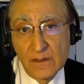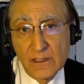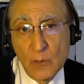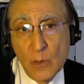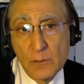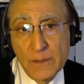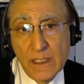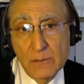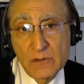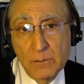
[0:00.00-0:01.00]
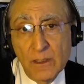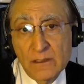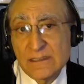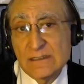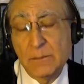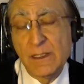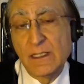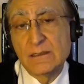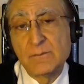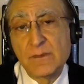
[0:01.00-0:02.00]
They won't be able to
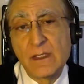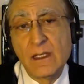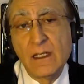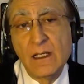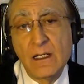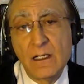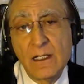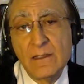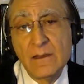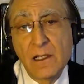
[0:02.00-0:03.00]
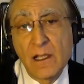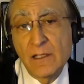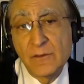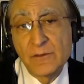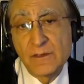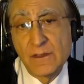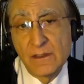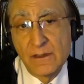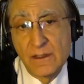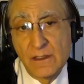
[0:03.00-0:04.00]
participate in the life of
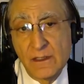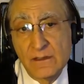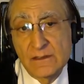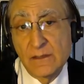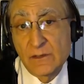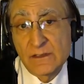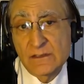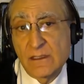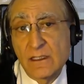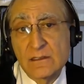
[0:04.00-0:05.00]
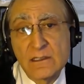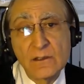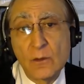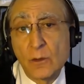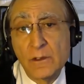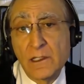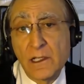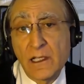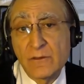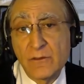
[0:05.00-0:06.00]
the civil society or in the
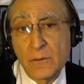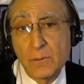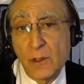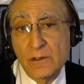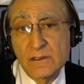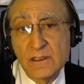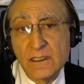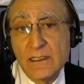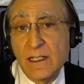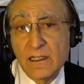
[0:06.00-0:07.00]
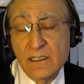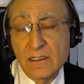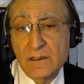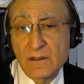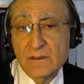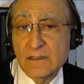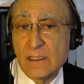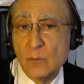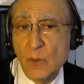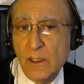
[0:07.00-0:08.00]
life of the polity in anything like the
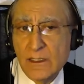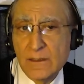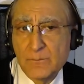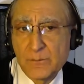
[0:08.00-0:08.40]
same way.